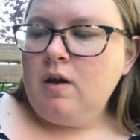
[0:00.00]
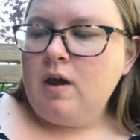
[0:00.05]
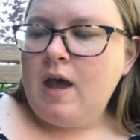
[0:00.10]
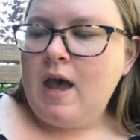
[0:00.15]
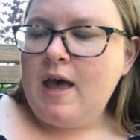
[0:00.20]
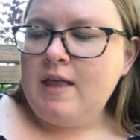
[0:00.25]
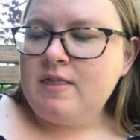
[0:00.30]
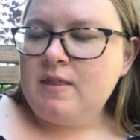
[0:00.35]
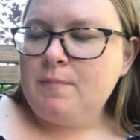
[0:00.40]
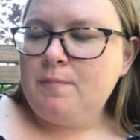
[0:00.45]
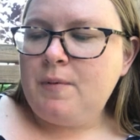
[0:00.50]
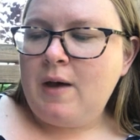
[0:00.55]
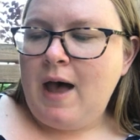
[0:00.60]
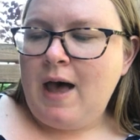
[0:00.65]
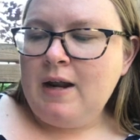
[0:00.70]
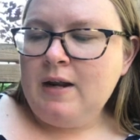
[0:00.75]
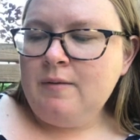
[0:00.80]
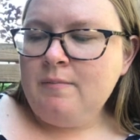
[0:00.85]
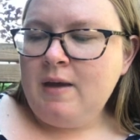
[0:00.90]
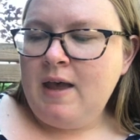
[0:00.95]
At the
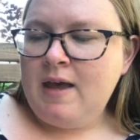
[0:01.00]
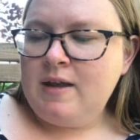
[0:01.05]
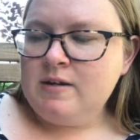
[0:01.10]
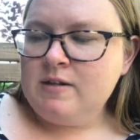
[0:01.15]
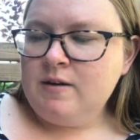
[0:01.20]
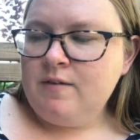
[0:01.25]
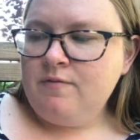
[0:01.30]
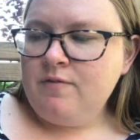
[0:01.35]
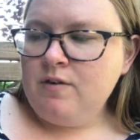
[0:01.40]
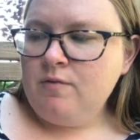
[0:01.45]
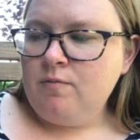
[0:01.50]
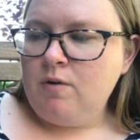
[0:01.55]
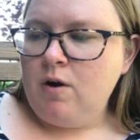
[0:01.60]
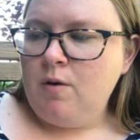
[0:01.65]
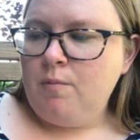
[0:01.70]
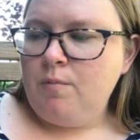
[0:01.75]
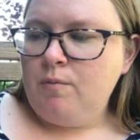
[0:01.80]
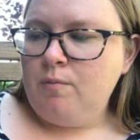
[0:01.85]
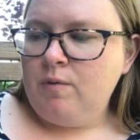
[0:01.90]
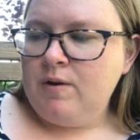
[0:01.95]
bottom end of the
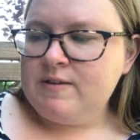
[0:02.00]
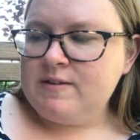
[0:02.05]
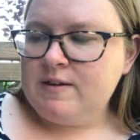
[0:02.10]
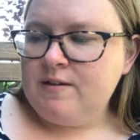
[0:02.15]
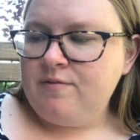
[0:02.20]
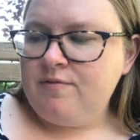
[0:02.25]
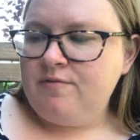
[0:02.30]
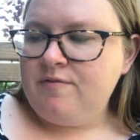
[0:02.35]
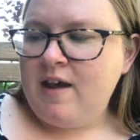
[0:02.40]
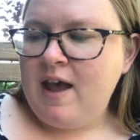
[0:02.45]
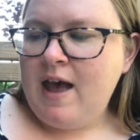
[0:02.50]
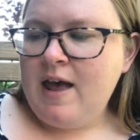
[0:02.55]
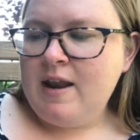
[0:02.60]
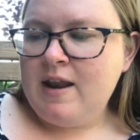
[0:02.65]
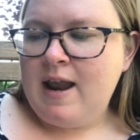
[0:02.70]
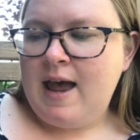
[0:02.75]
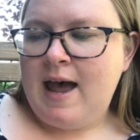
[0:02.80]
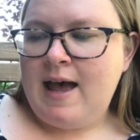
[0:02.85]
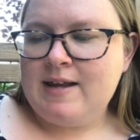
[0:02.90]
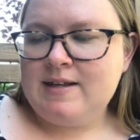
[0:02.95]
rope was a fat
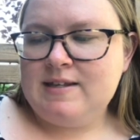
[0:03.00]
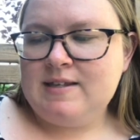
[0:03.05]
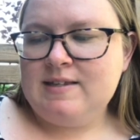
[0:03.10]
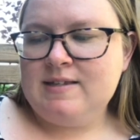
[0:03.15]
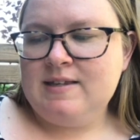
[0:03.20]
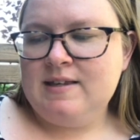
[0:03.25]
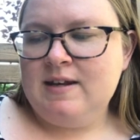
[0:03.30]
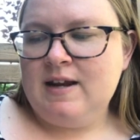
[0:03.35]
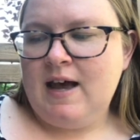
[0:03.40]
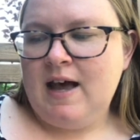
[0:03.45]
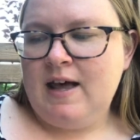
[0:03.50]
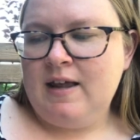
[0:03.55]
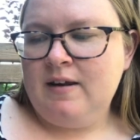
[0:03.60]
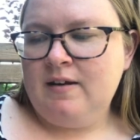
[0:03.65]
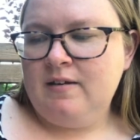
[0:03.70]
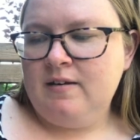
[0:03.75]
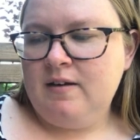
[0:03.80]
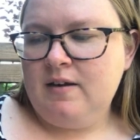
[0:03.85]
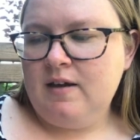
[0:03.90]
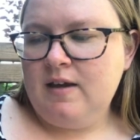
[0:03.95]
knot to sit
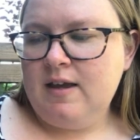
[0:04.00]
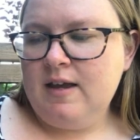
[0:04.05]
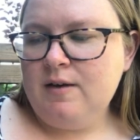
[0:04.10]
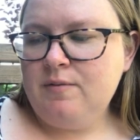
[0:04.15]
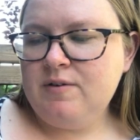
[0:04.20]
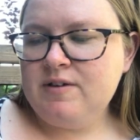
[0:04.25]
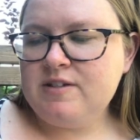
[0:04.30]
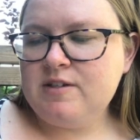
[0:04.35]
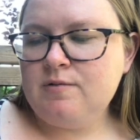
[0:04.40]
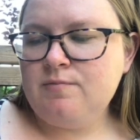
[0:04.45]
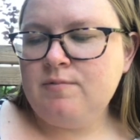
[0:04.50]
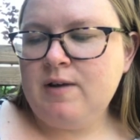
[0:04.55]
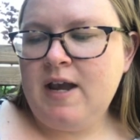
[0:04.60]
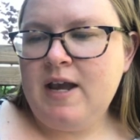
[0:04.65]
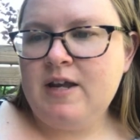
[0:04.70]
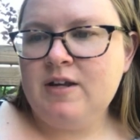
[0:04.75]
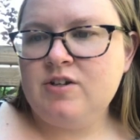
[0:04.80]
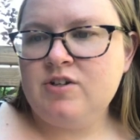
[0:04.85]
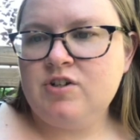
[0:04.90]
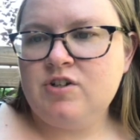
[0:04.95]
on. It was
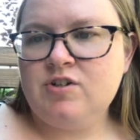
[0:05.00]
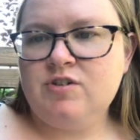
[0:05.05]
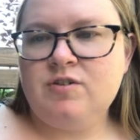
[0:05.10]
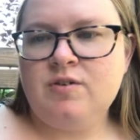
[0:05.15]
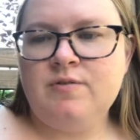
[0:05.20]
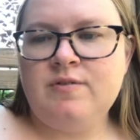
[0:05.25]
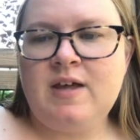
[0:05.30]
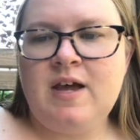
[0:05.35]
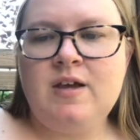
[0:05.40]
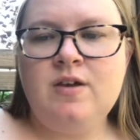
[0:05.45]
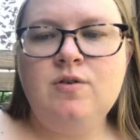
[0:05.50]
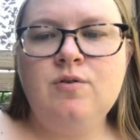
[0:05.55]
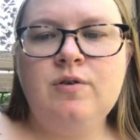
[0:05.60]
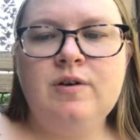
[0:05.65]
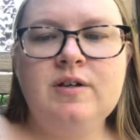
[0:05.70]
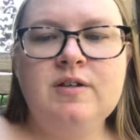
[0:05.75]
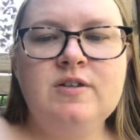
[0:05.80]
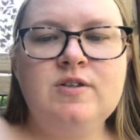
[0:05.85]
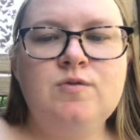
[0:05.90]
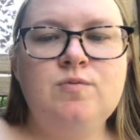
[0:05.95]
arranged so that you
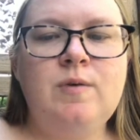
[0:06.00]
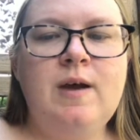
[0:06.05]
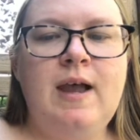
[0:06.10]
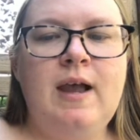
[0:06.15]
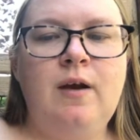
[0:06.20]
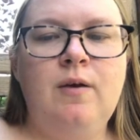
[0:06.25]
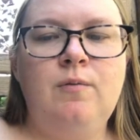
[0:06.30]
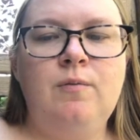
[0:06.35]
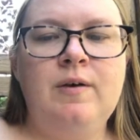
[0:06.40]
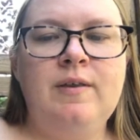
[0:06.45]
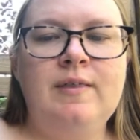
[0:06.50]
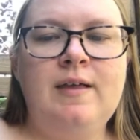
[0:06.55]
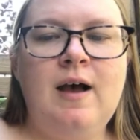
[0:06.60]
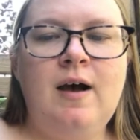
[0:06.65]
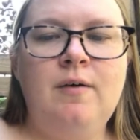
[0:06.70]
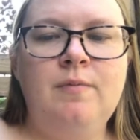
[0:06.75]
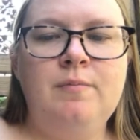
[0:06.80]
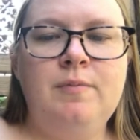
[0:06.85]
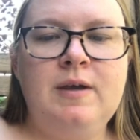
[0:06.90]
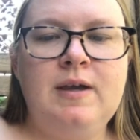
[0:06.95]
could swing
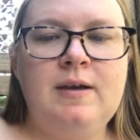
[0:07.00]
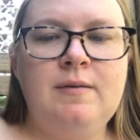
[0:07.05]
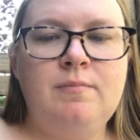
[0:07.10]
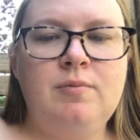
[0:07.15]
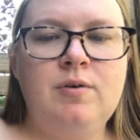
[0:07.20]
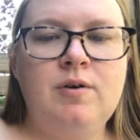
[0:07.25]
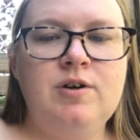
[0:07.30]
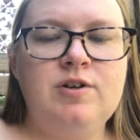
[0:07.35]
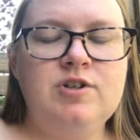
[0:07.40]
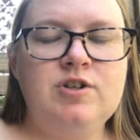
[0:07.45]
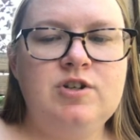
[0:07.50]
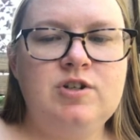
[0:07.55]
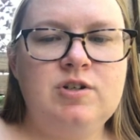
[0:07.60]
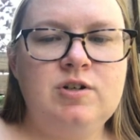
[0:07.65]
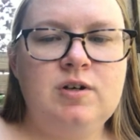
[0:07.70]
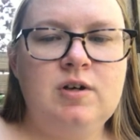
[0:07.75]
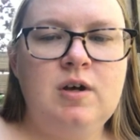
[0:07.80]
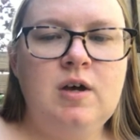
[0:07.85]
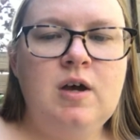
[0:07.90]
without being pushed.